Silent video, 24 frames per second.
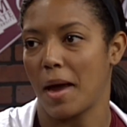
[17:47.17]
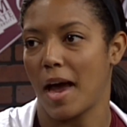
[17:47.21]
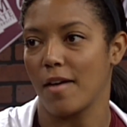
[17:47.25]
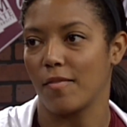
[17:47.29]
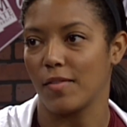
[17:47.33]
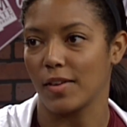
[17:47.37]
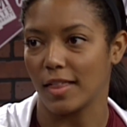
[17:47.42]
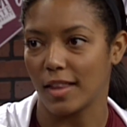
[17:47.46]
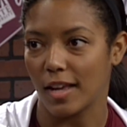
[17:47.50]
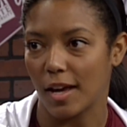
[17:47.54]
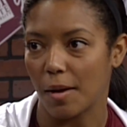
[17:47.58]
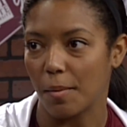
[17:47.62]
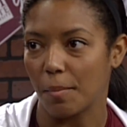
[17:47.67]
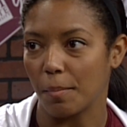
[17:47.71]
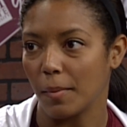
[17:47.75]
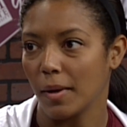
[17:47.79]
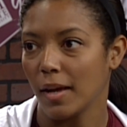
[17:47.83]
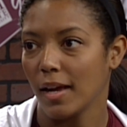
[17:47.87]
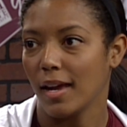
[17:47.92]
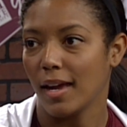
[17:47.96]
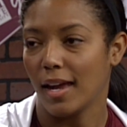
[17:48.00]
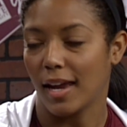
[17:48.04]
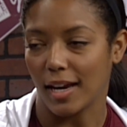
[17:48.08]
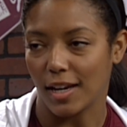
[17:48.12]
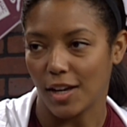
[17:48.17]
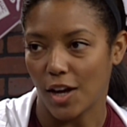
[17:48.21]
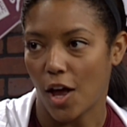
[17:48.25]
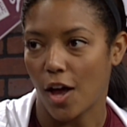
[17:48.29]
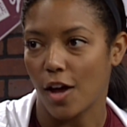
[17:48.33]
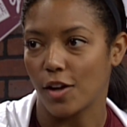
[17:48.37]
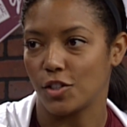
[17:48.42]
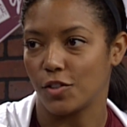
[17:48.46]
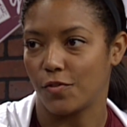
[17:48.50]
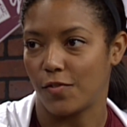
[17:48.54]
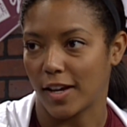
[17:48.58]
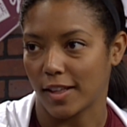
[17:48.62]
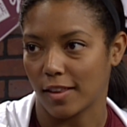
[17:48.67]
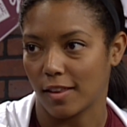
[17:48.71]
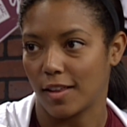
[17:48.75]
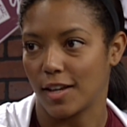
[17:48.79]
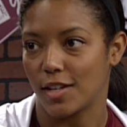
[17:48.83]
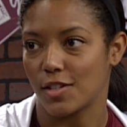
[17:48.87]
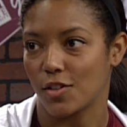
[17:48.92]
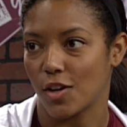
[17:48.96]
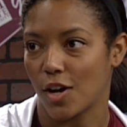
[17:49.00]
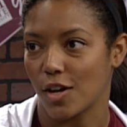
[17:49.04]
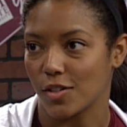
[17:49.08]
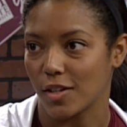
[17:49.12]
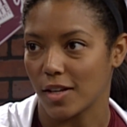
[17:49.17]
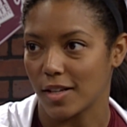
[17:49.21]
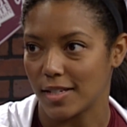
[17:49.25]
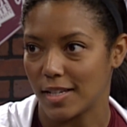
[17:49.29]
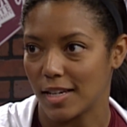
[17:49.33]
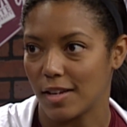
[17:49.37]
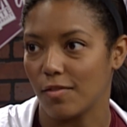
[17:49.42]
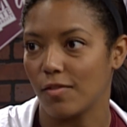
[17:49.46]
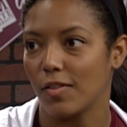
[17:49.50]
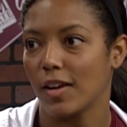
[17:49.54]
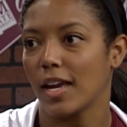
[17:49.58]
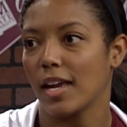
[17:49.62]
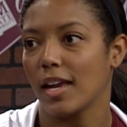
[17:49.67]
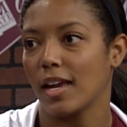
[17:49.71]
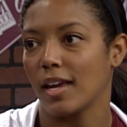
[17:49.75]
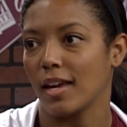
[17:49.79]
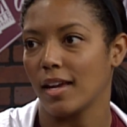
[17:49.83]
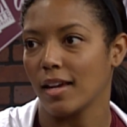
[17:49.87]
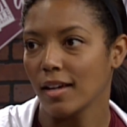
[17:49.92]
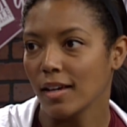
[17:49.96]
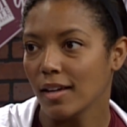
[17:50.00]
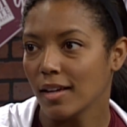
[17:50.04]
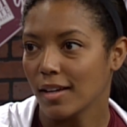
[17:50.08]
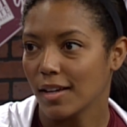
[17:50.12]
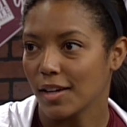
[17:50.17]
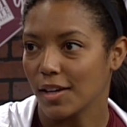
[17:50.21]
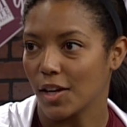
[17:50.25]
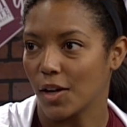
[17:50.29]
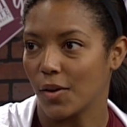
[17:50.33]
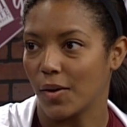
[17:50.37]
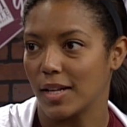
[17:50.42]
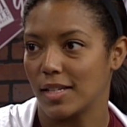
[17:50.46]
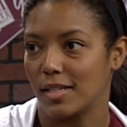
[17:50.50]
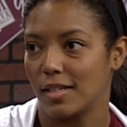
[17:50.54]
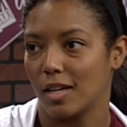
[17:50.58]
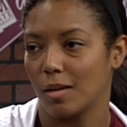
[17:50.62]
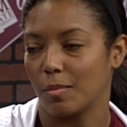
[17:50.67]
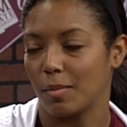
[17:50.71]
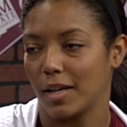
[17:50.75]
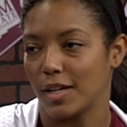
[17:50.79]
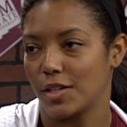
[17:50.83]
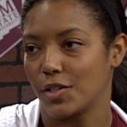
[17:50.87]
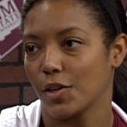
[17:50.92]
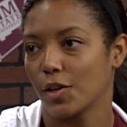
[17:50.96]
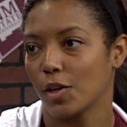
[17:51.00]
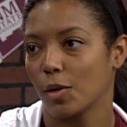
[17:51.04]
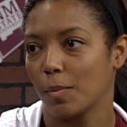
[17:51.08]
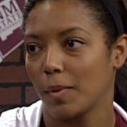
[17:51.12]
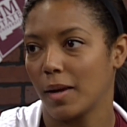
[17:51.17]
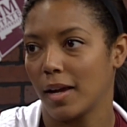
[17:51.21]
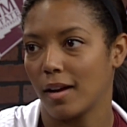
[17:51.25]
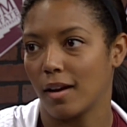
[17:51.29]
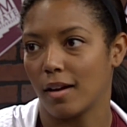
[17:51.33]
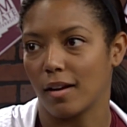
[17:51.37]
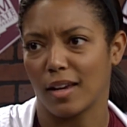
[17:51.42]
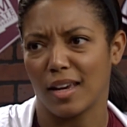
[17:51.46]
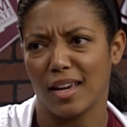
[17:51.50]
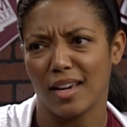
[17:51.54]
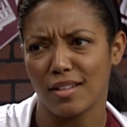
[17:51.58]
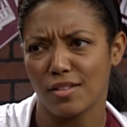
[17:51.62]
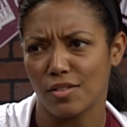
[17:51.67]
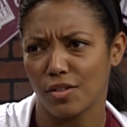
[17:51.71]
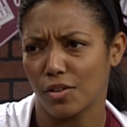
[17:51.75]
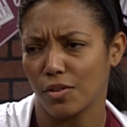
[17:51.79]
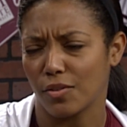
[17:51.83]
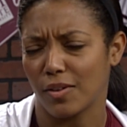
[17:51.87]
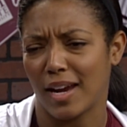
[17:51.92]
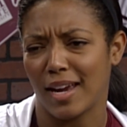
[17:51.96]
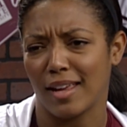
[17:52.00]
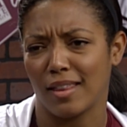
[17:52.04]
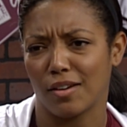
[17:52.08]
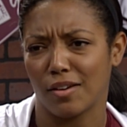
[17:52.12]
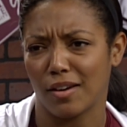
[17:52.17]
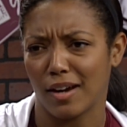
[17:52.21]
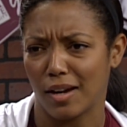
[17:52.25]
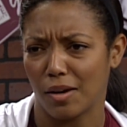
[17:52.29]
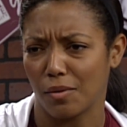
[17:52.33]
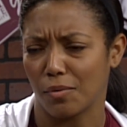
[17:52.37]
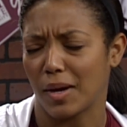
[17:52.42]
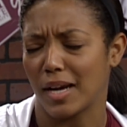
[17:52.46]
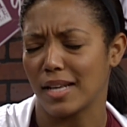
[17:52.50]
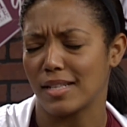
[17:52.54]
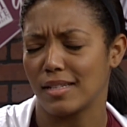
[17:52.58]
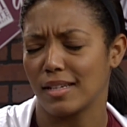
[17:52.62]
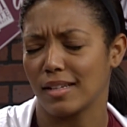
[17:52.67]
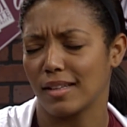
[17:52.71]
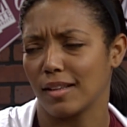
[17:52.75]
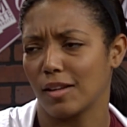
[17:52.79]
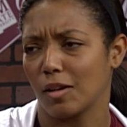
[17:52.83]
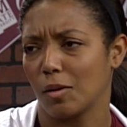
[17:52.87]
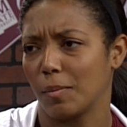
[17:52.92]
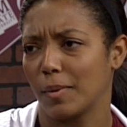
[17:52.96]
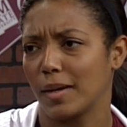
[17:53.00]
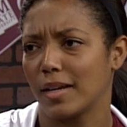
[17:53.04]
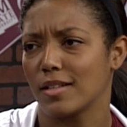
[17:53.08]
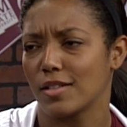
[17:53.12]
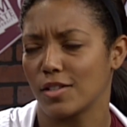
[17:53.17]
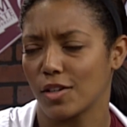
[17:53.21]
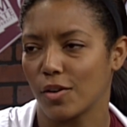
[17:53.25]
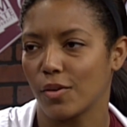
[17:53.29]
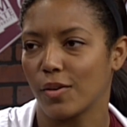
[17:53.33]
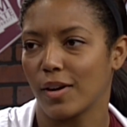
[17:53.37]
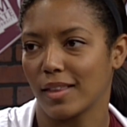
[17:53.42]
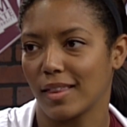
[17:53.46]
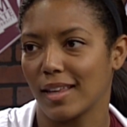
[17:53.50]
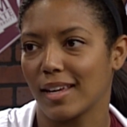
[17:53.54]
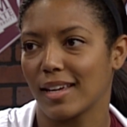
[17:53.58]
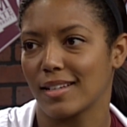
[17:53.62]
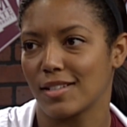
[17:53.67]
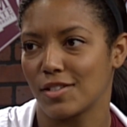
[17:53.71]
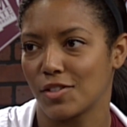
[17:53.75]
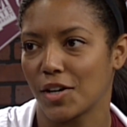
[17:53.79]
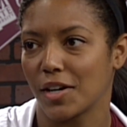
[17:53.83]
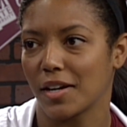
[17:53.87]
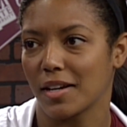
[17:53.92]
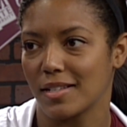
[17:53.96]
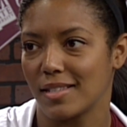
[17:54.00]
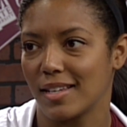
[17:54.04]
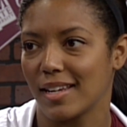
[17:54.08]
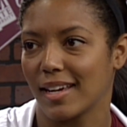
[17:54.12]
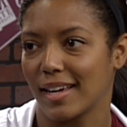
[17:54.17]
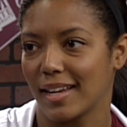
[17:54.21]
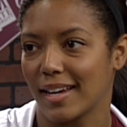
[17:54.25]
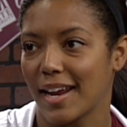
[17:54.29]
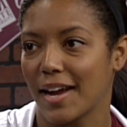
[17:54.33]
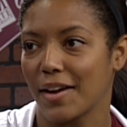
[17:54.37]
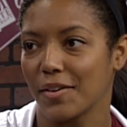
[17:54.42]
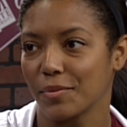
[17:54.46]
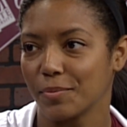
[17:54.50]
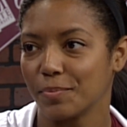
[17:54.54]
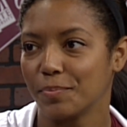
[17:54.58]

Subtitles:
having them acknowledge the fact that they saw us on TV, you know, NCAA tournament. Our kids are great. They're kind of resting a little bit, so I think it's starting to sink in now.